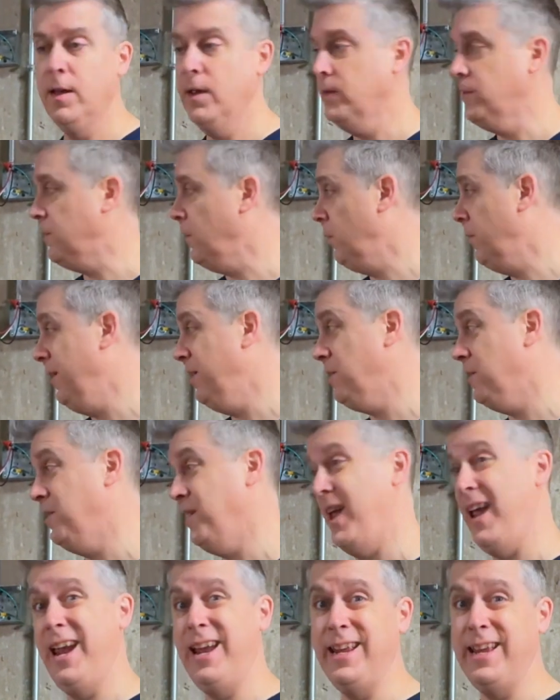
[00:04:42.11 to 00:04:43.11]
So this is
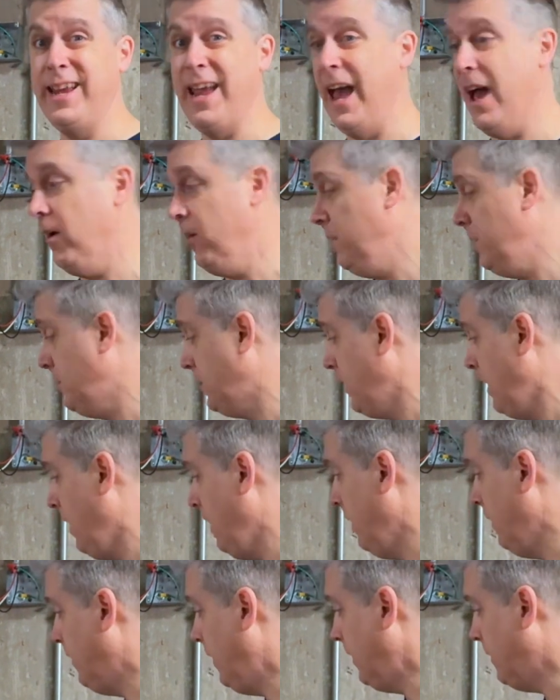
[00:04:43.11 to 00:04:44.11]
80 gallons.
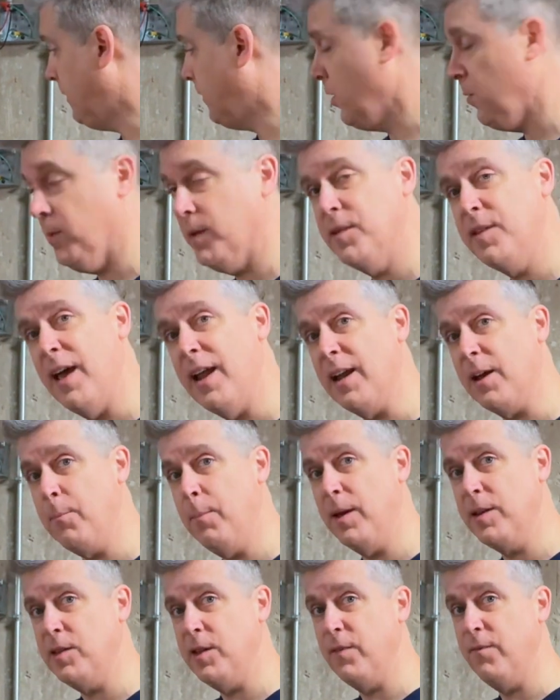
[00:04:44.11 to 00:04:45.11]
This thermostatic
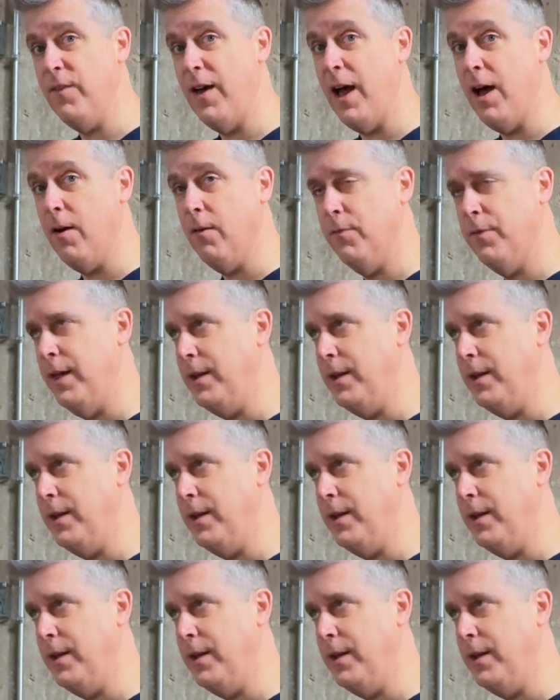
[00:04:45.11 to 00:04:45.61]
mixing valve,